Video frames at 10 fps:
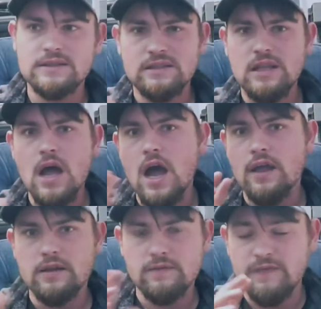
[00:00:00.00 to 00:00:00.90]

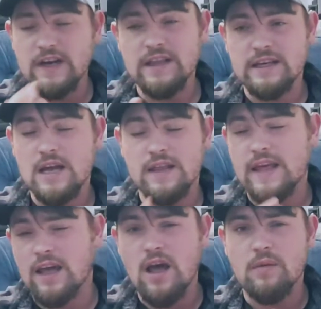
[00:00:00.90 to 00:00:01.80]
not
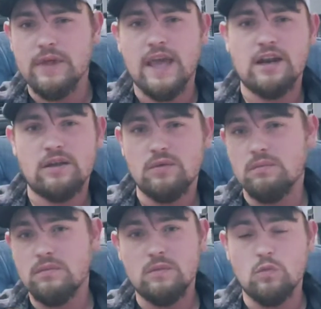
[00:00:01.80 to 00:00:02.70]
that
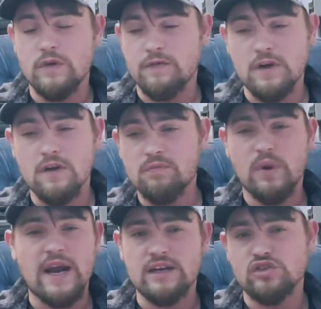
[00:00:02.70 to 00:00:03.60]
complicated. With enough
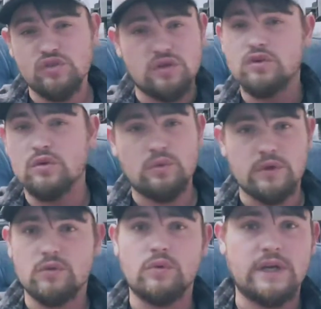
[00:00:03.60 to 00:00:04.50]
practice, you can do it
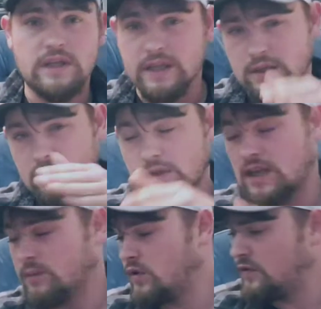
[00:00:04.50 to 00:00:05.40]
real quickly and
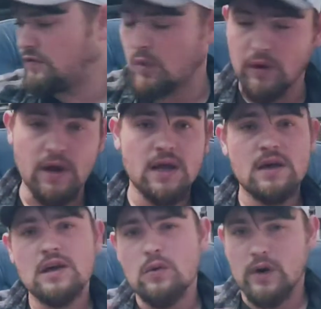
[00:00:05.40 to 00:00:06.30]
keep moving forward.
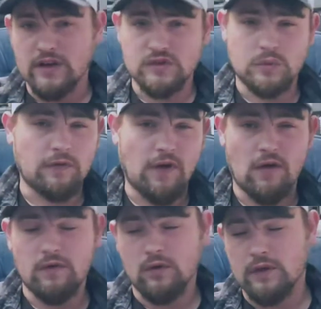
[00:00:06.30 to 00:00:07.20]
Whereas the
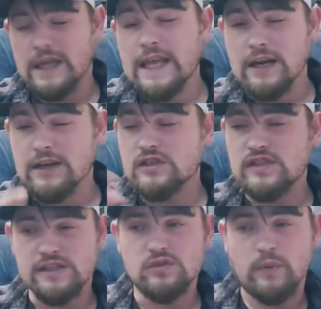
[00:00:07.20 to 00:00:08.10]
revolver only carries
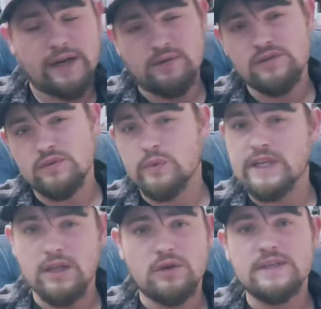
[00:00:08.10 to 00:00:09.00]
6 rounds.
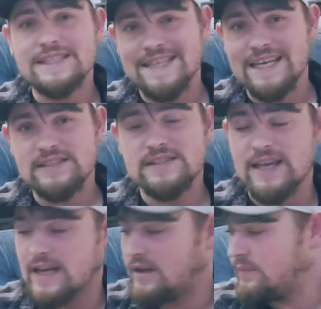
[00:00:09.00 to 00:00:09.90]
Reloading it takes
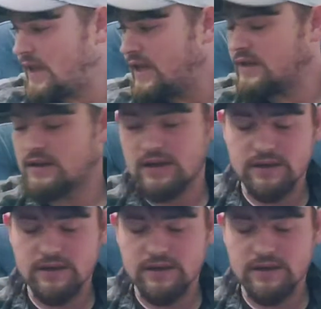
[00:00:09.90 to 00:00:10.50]
time, and